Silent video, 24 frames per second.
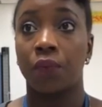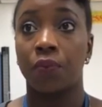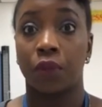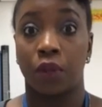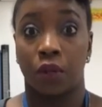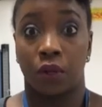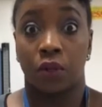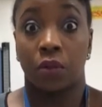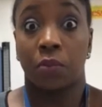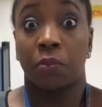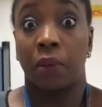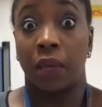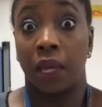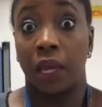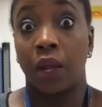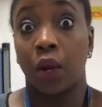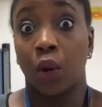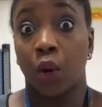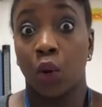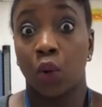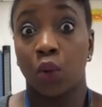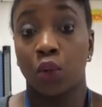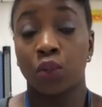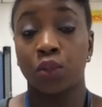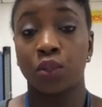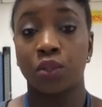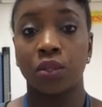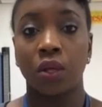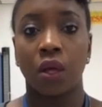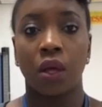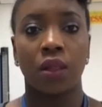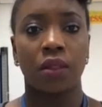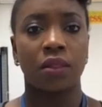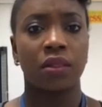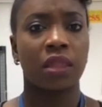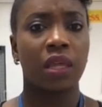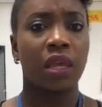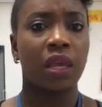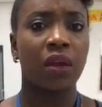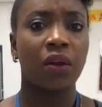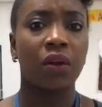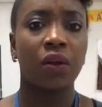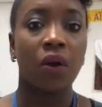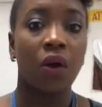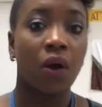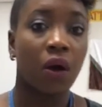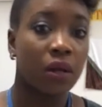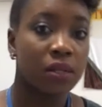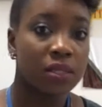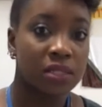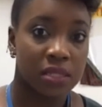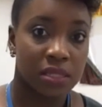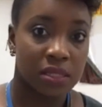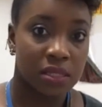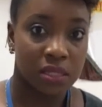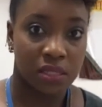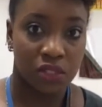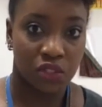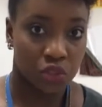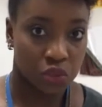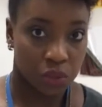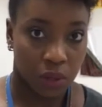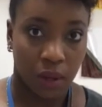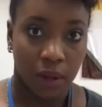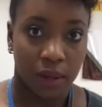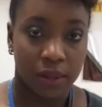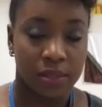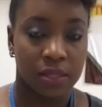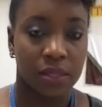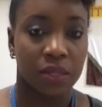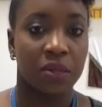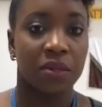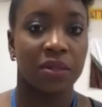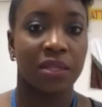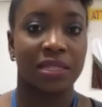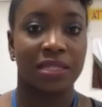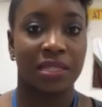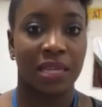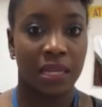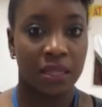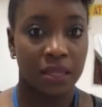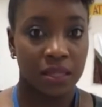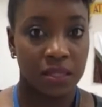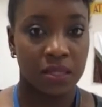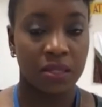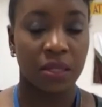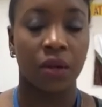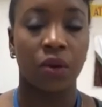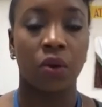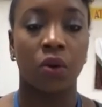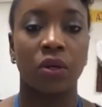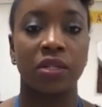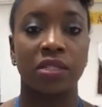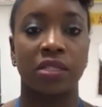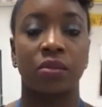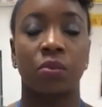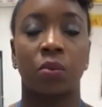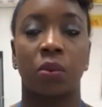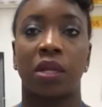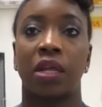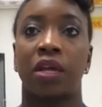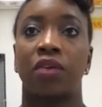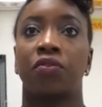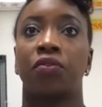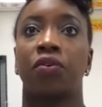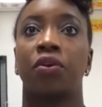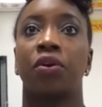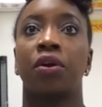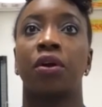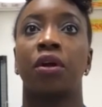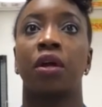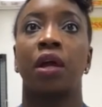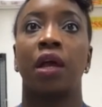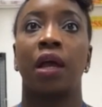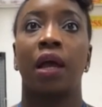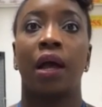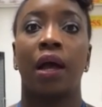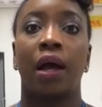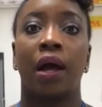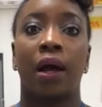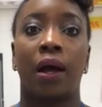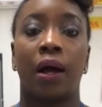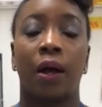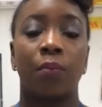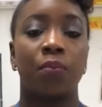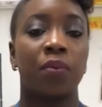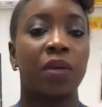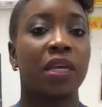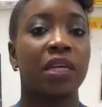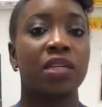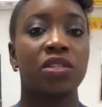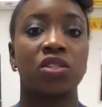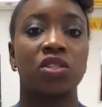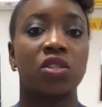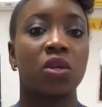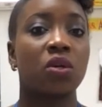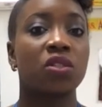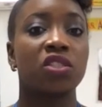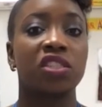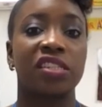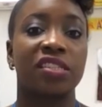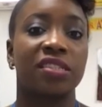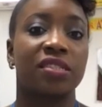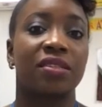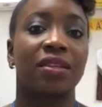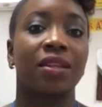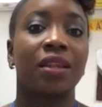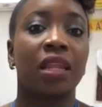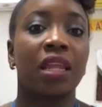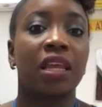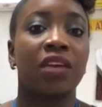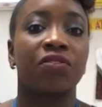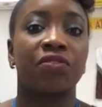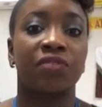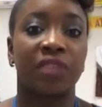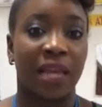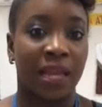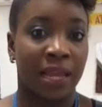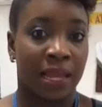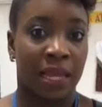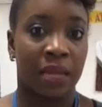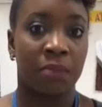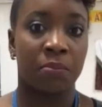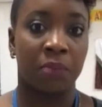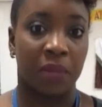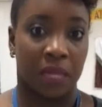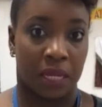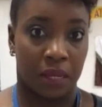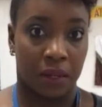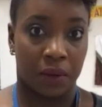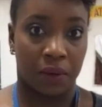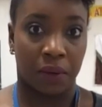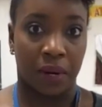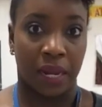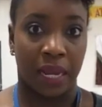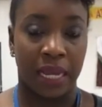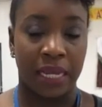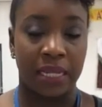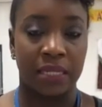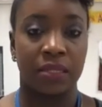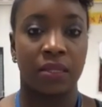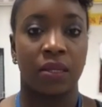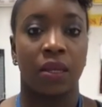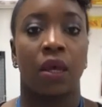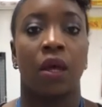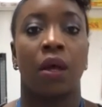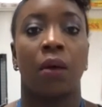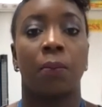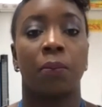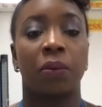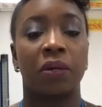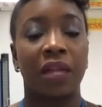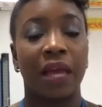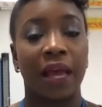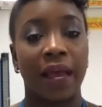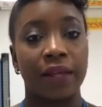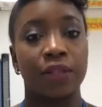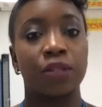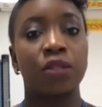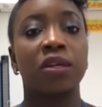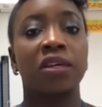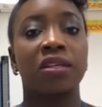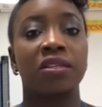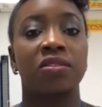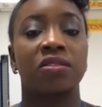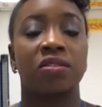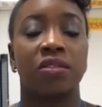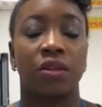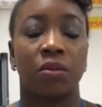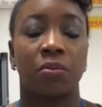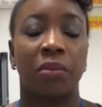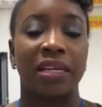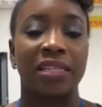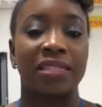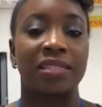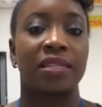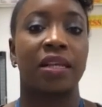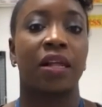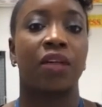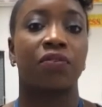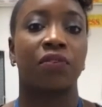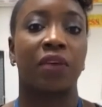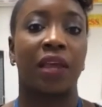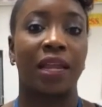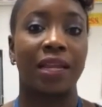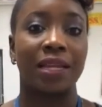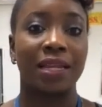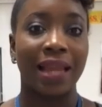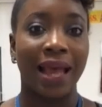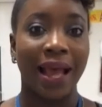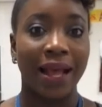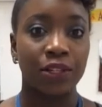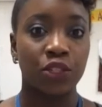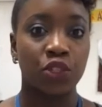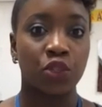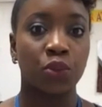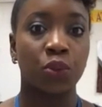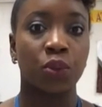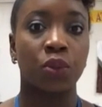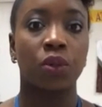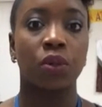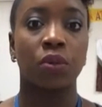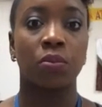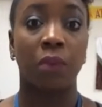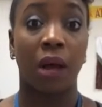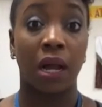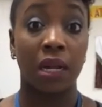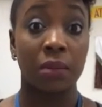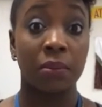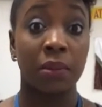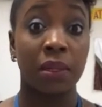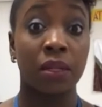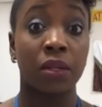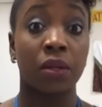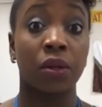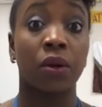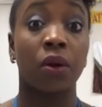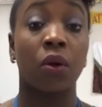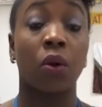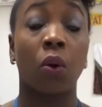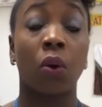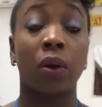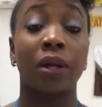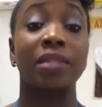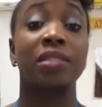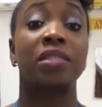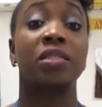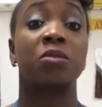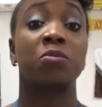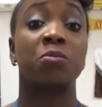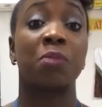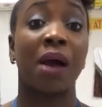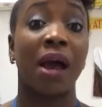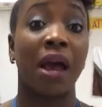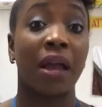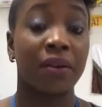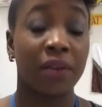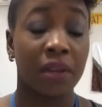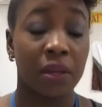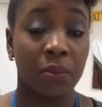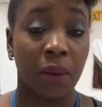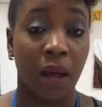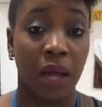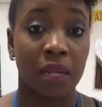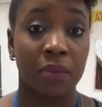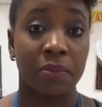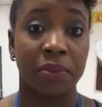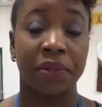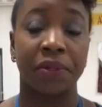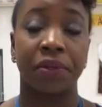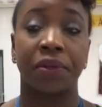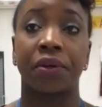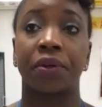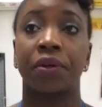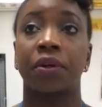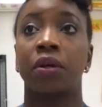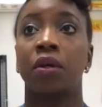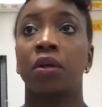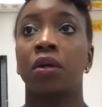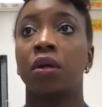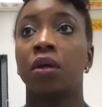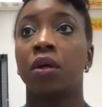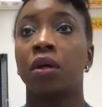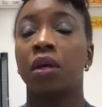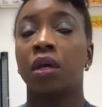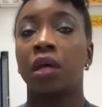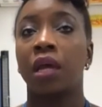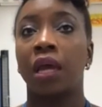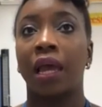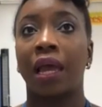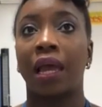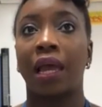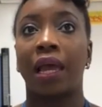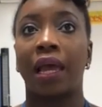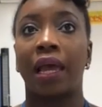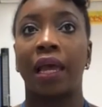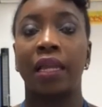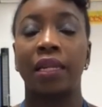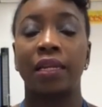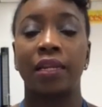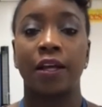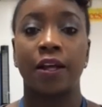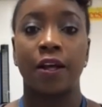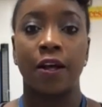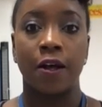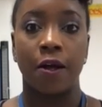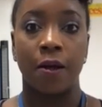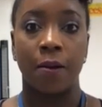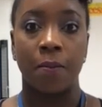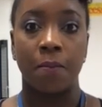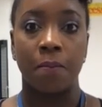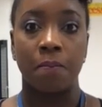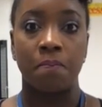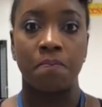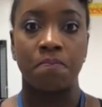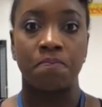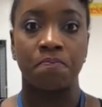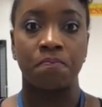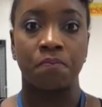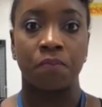you know, the big girls, they are on drugs. You know, they take the steroids and whatever um, because you don't just lift and get big, right? But I do consider myself a natural bodybuilder or aspiring bodybuilder. And, um,